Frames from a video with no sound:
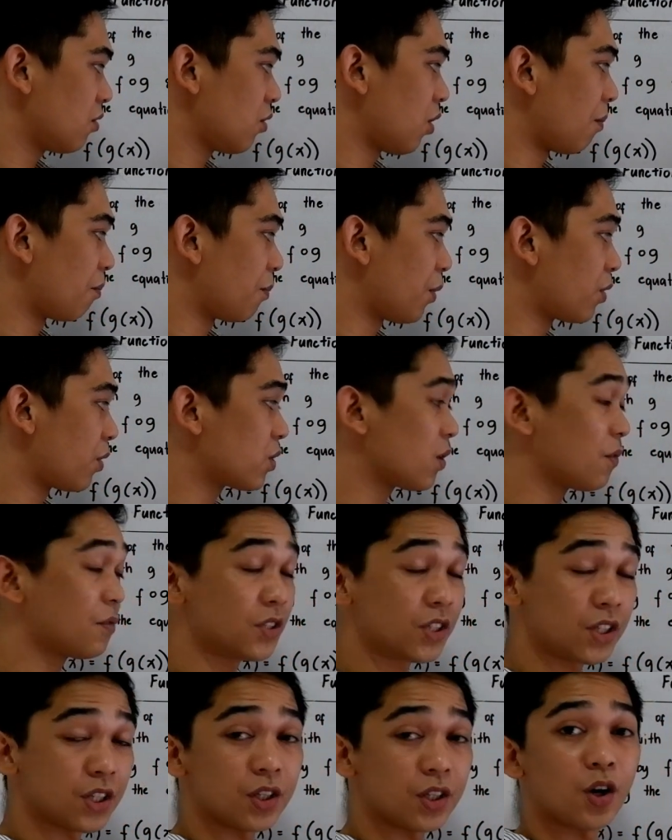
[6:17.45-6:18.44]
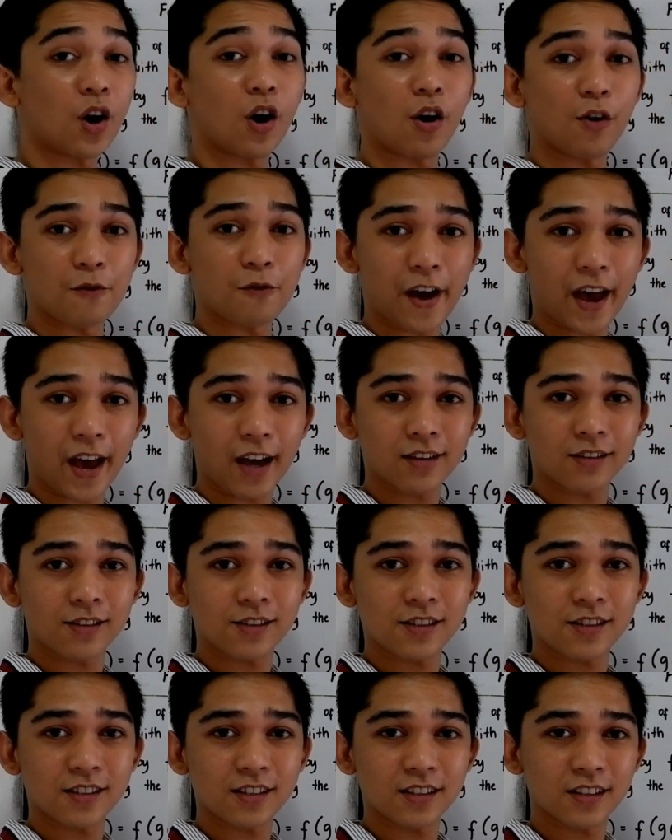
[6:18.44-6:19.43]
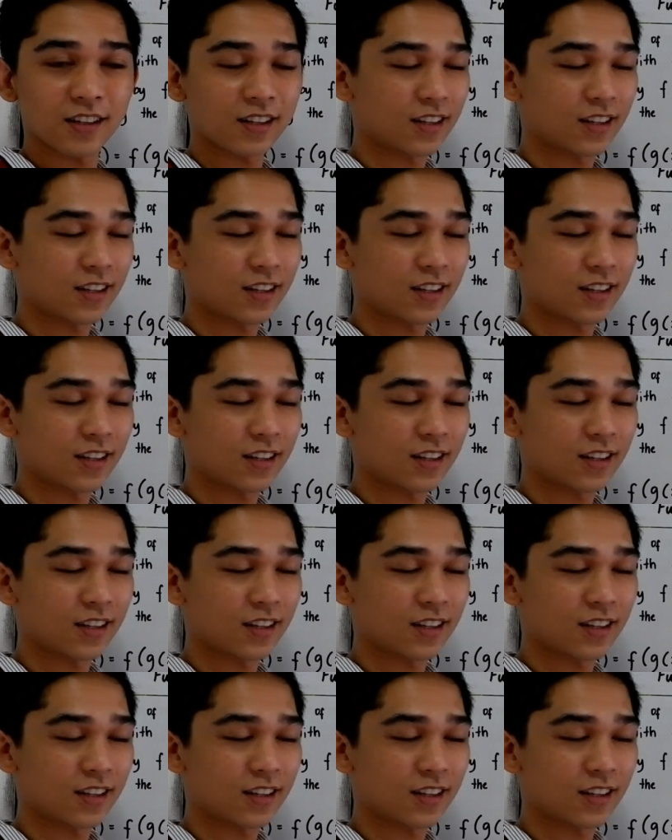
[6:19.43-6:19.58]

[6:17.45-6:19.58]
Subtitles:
composed of g of x.